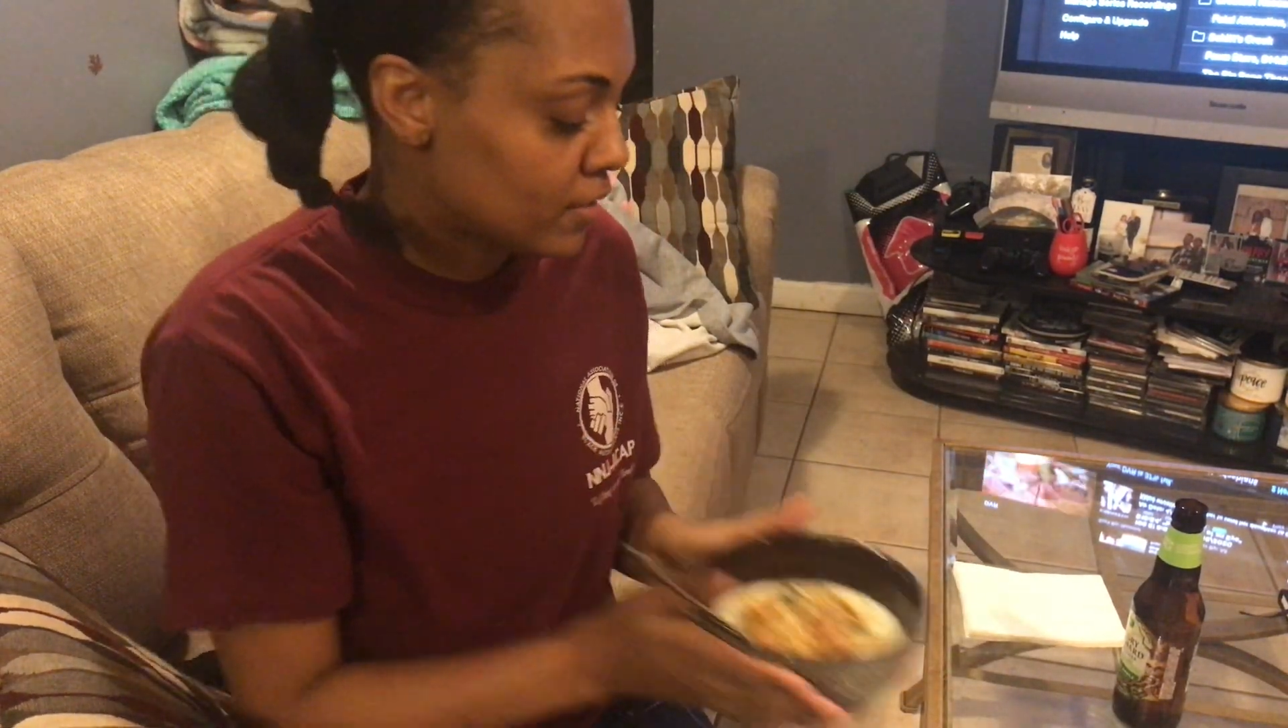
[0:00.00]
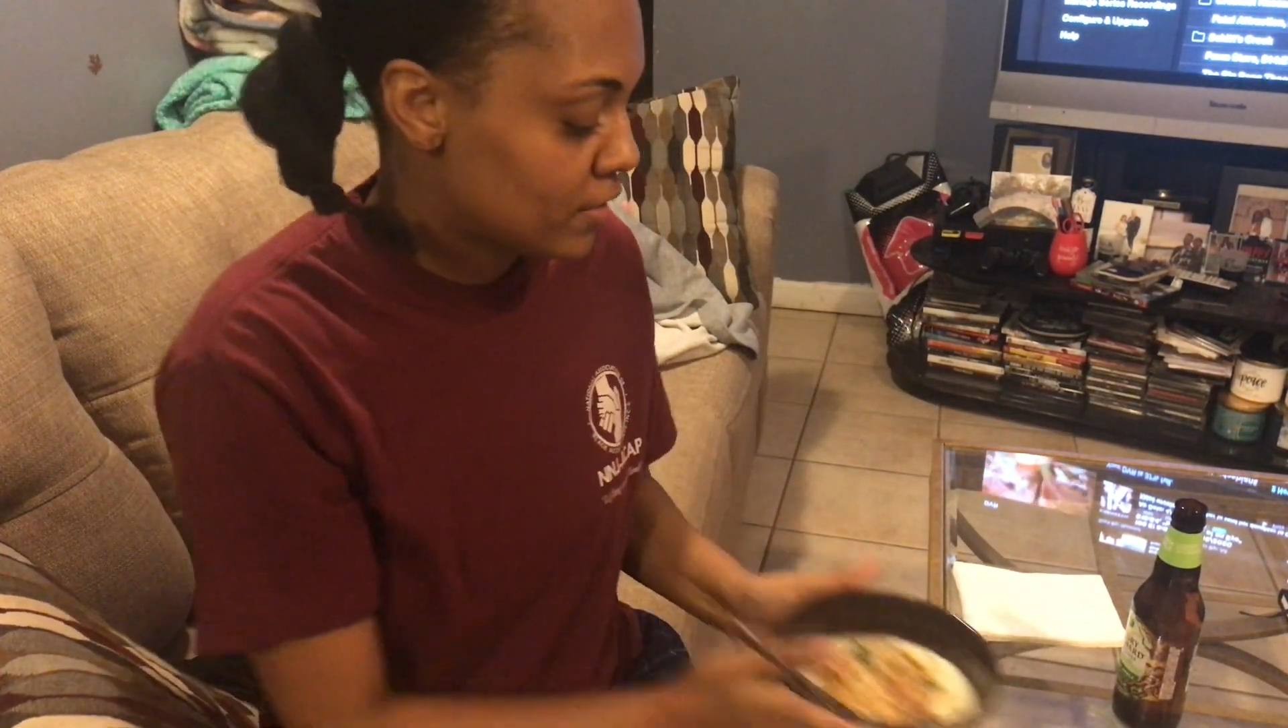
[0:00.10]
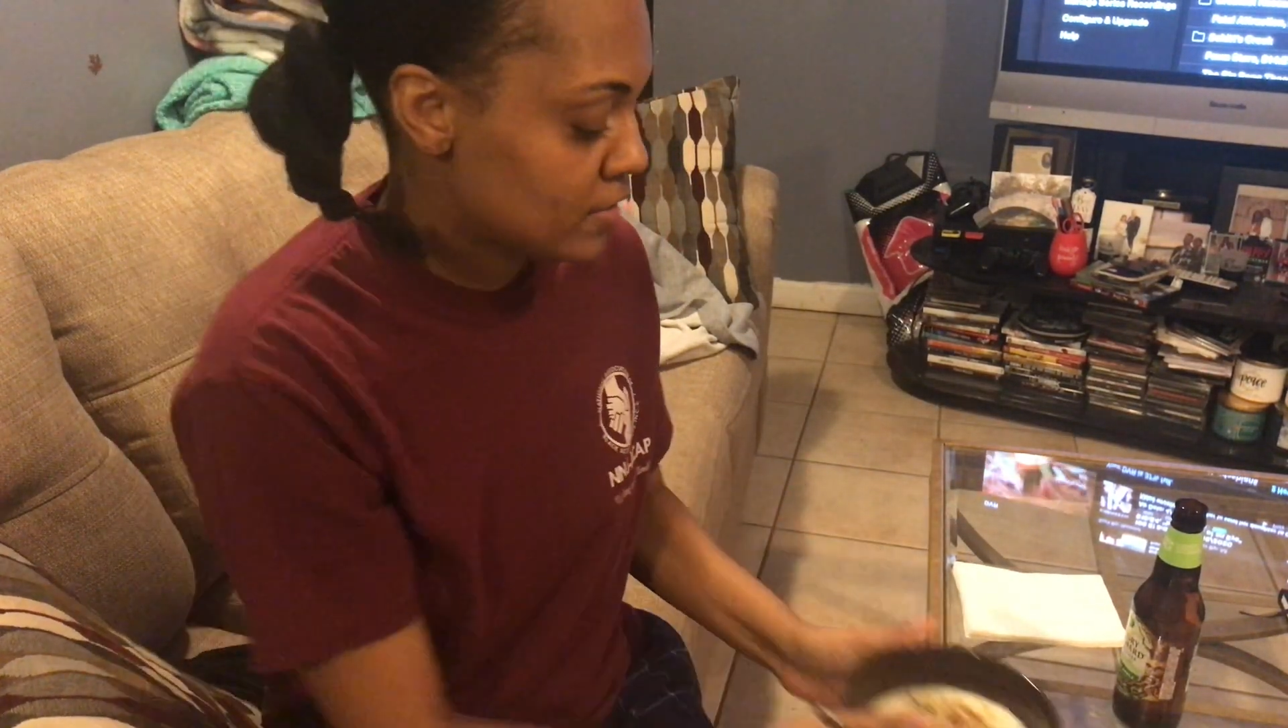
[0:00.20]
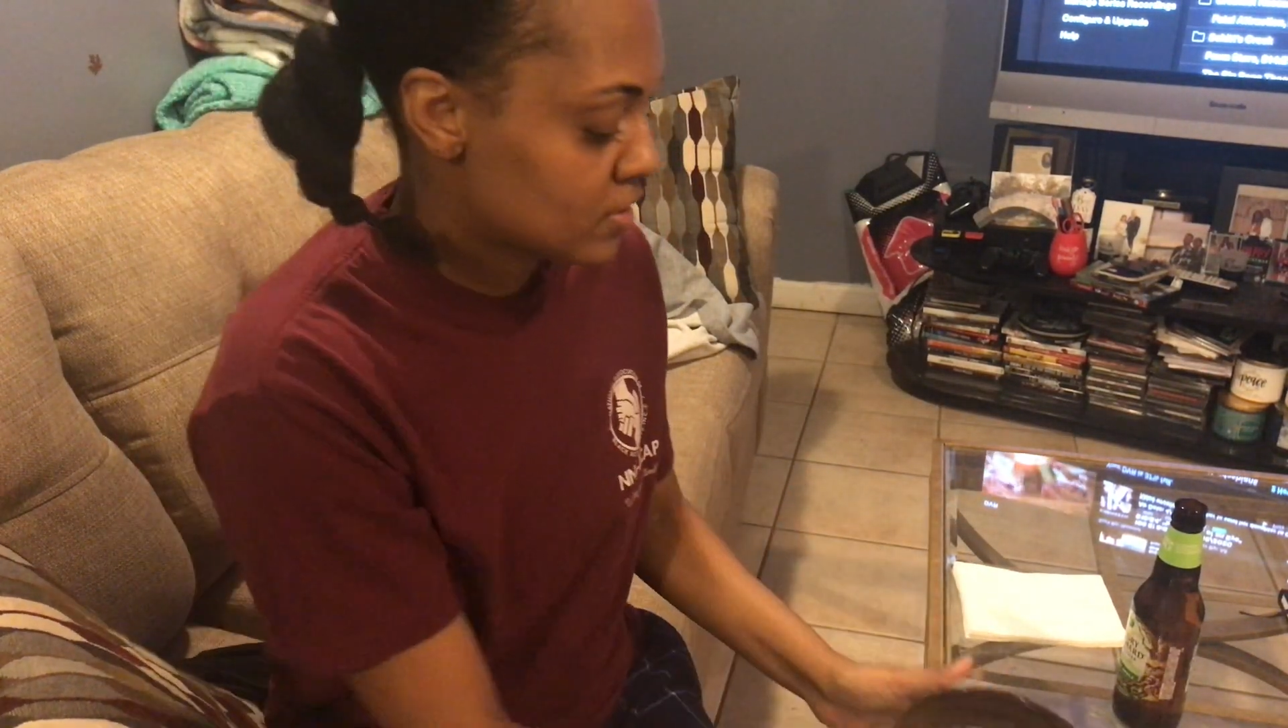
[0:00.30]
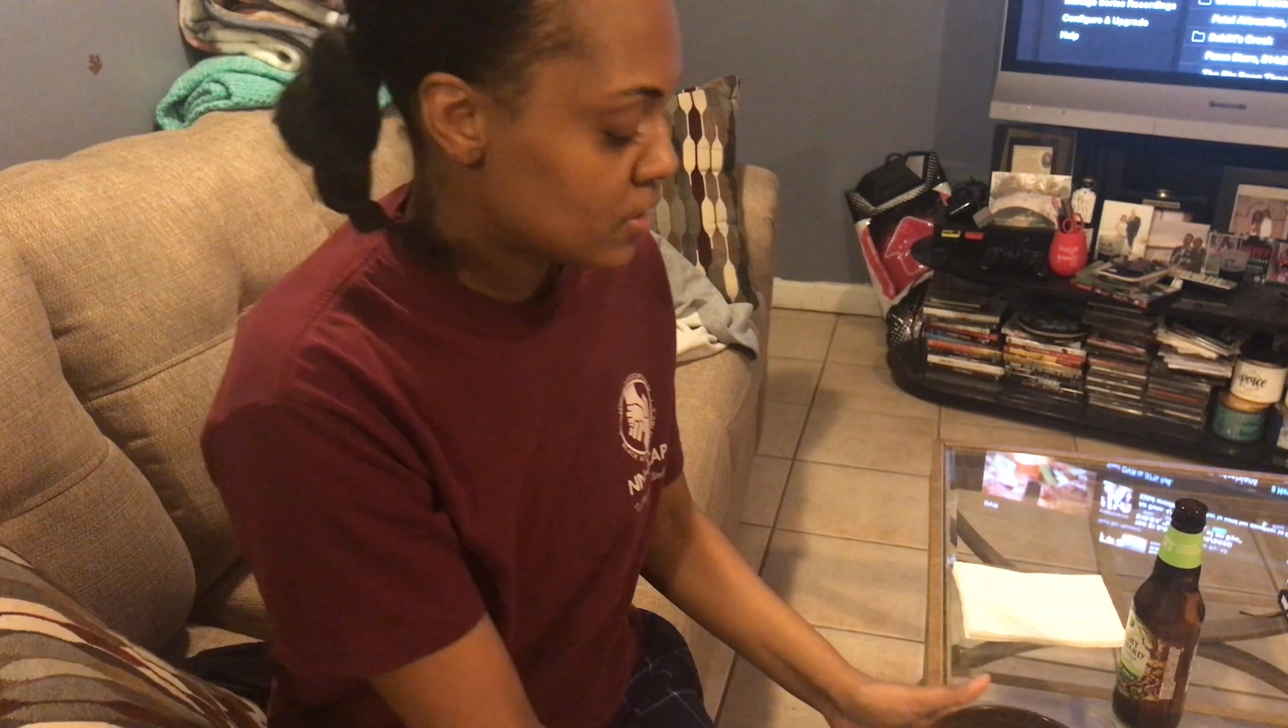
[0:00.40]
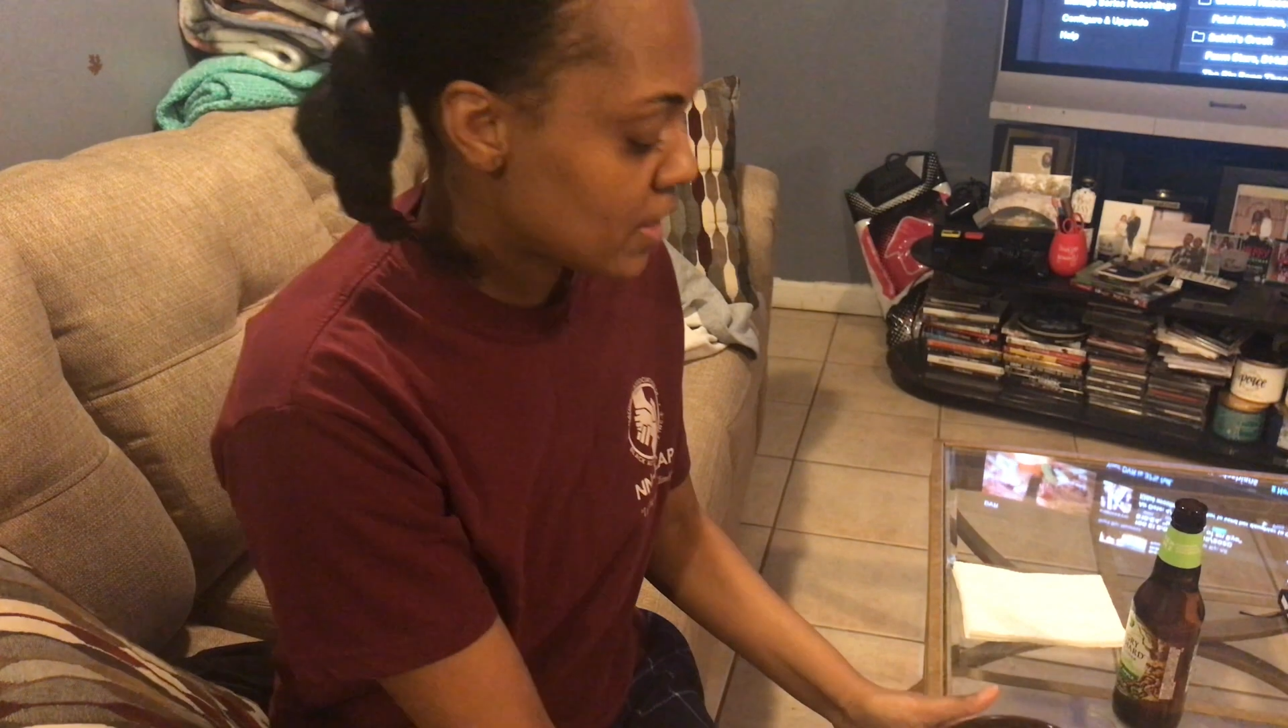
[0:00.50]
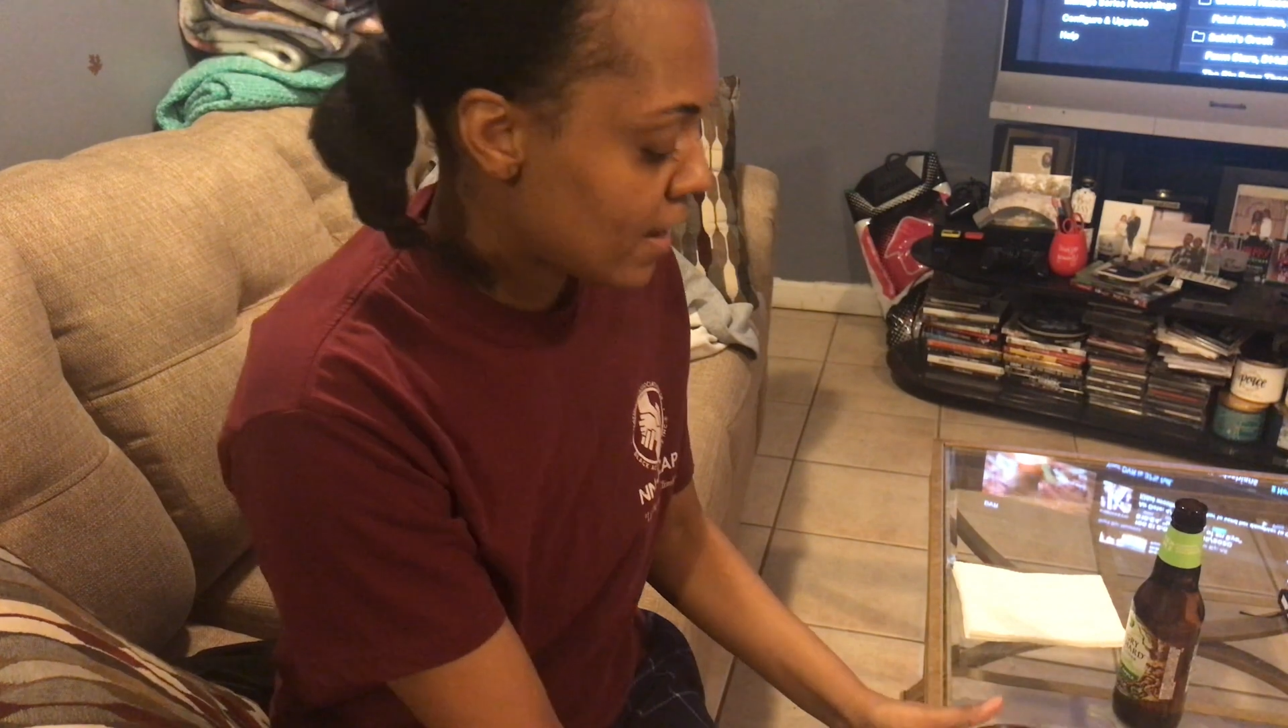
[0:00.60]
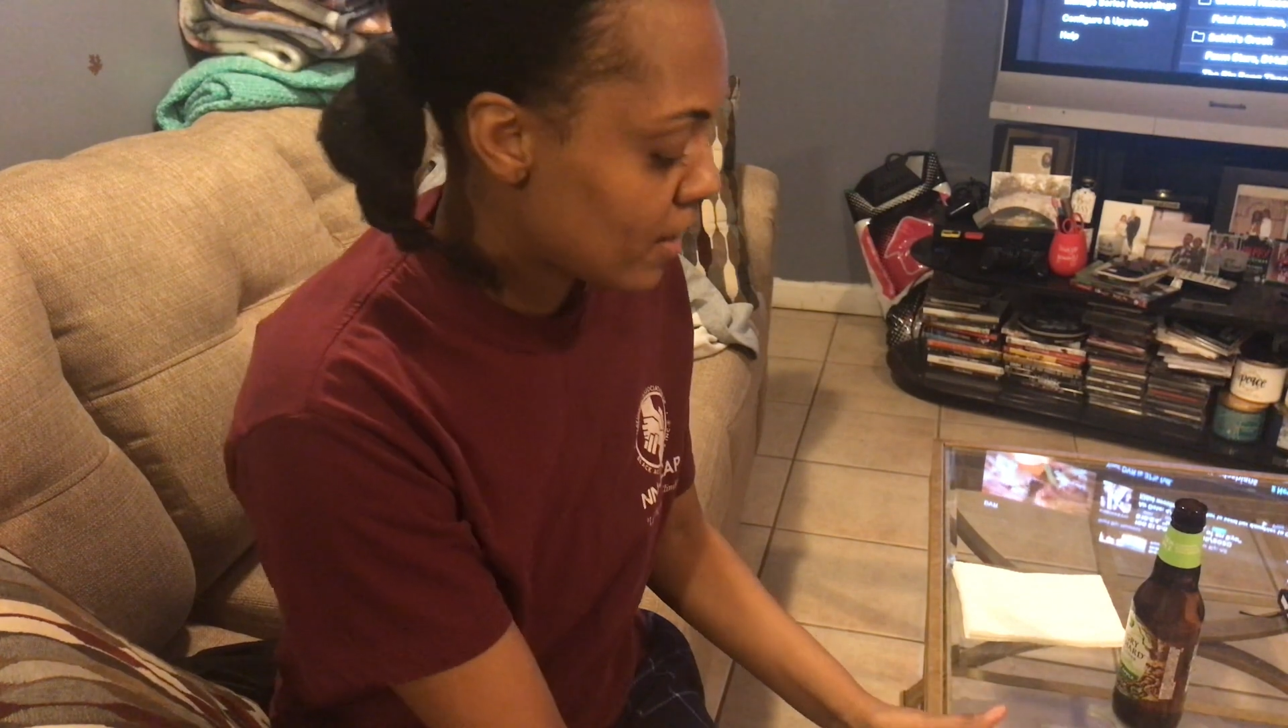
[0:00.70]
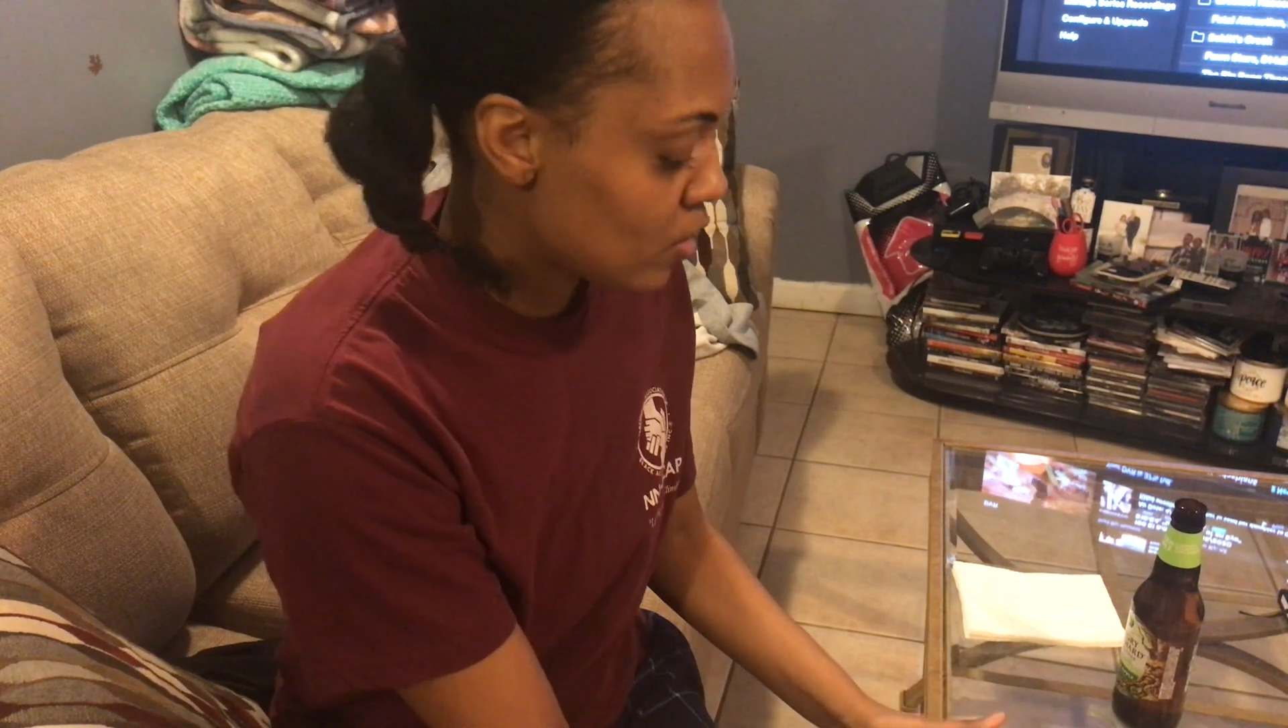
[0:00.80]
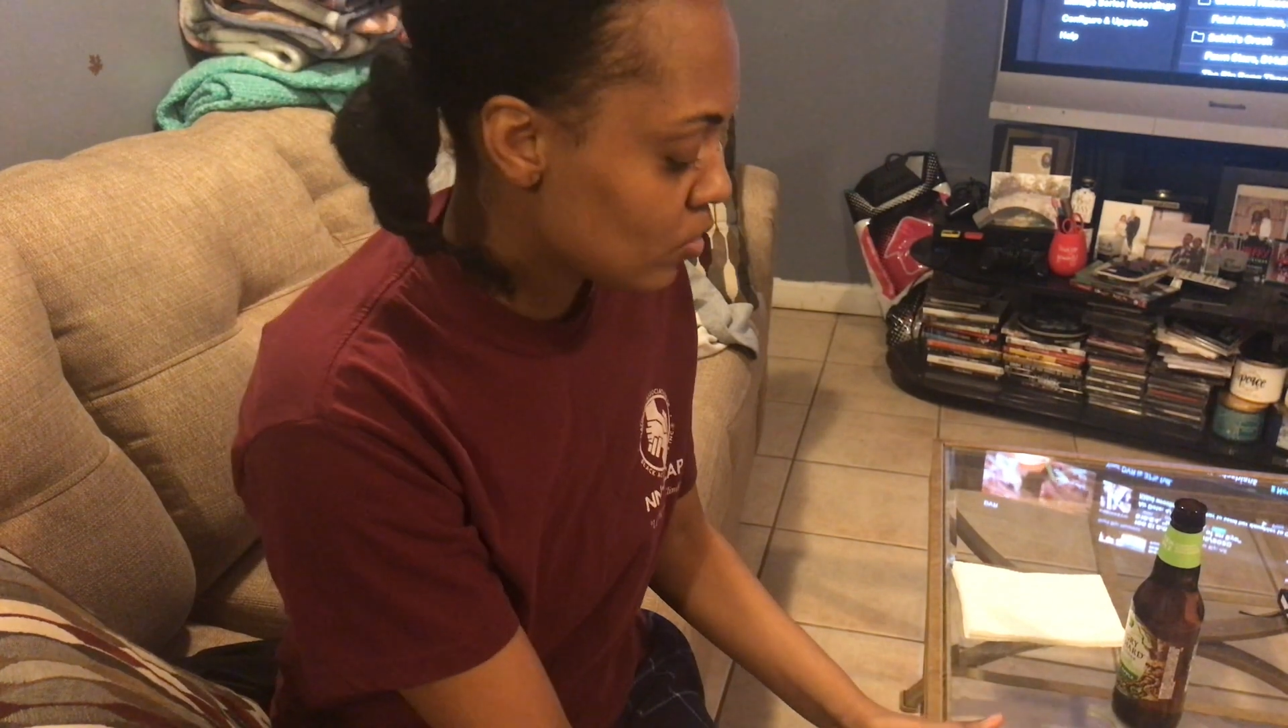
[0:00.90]
this
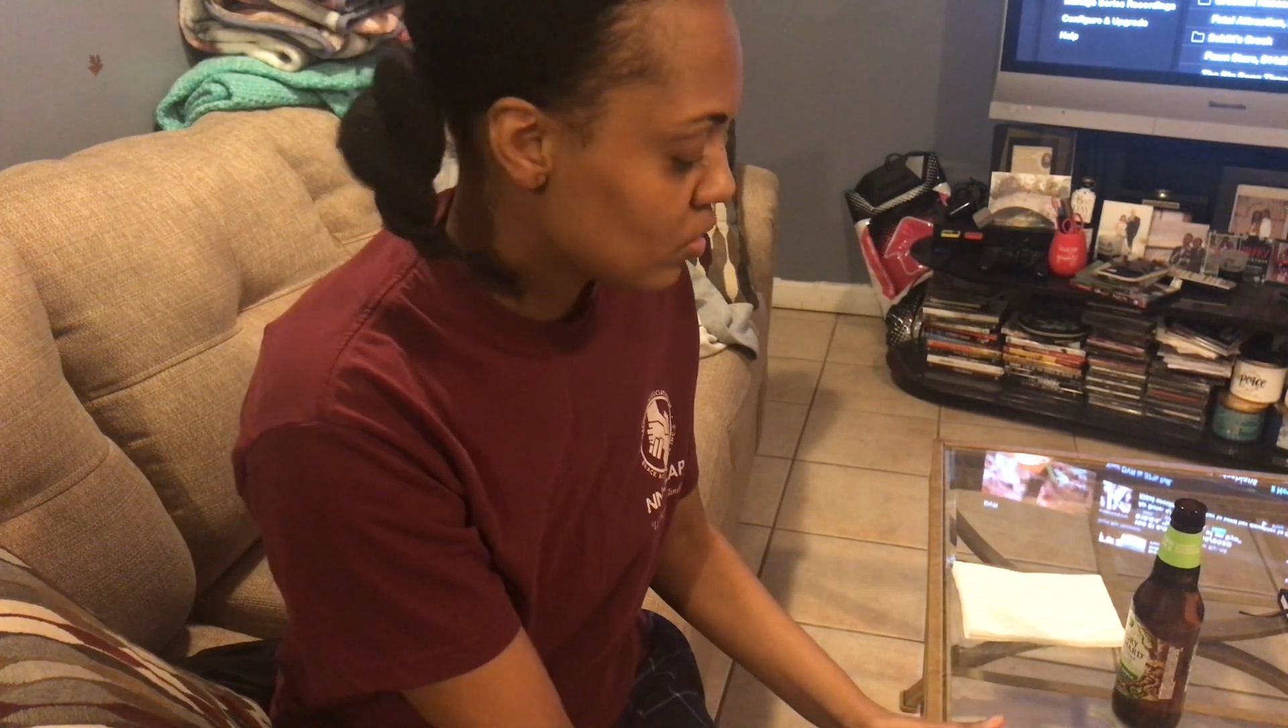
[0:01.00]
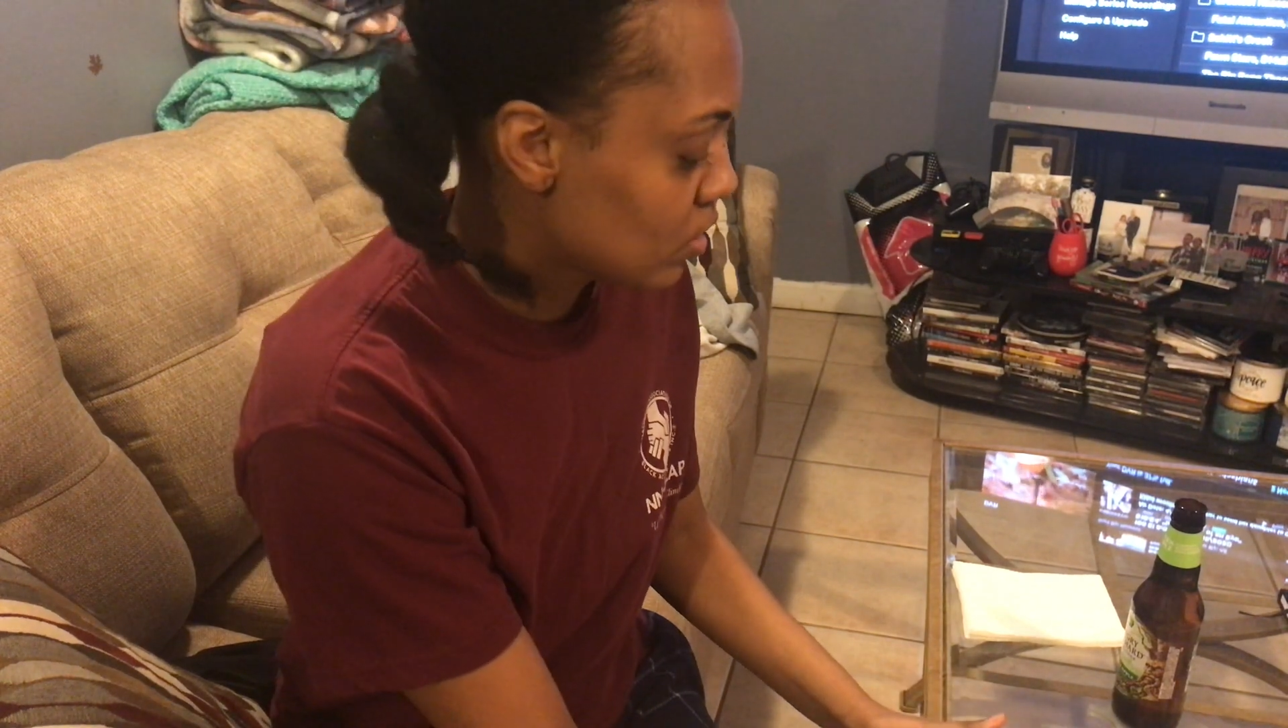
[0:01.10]
now,